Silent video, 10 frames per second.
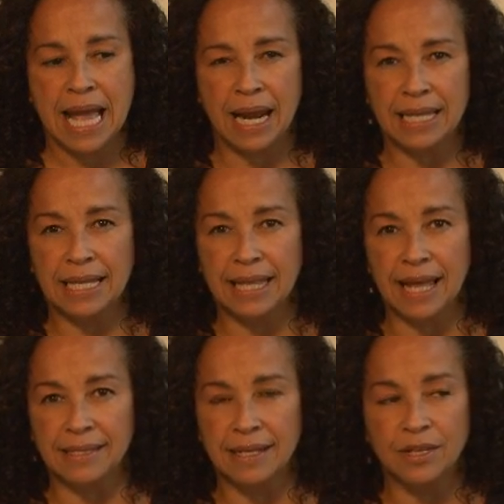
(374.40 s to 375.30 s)
And I think that
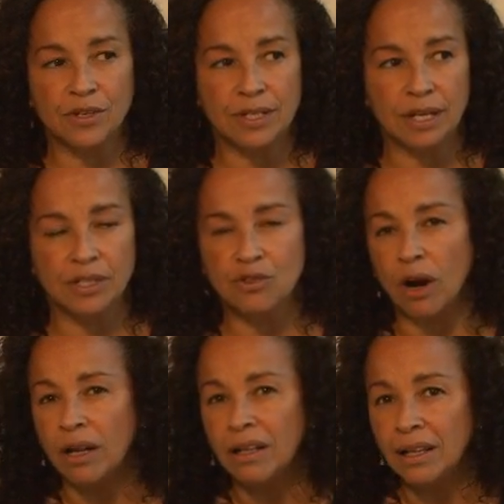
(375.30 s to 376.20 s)
that's an interesting
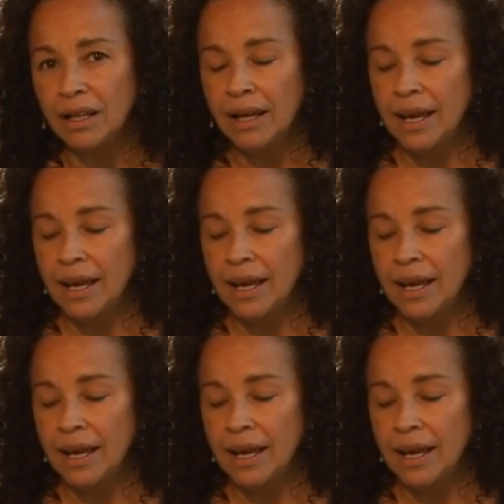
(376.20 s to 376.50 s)
struggle.